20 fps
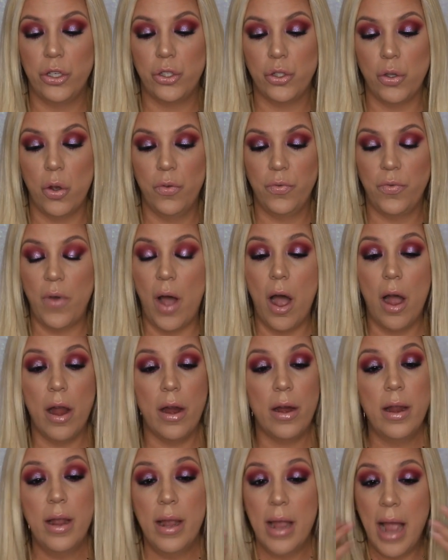So
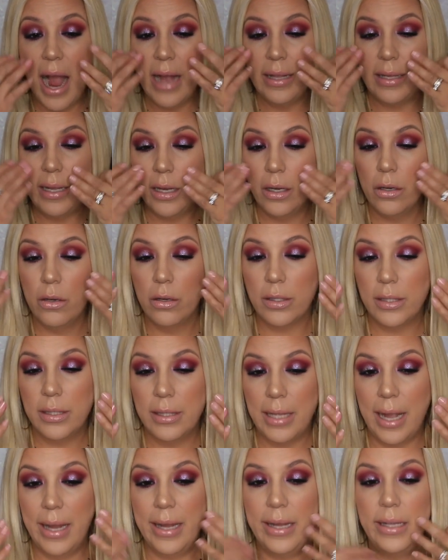far, I think it looks
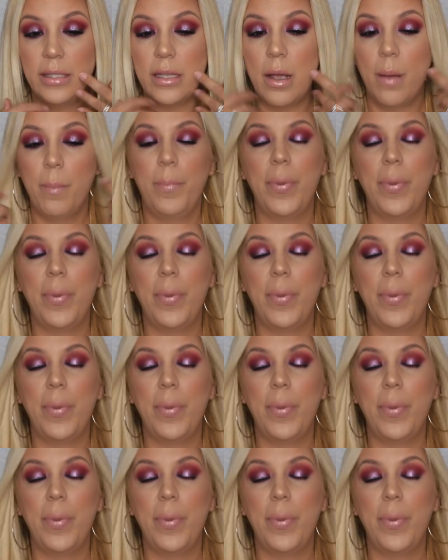nice,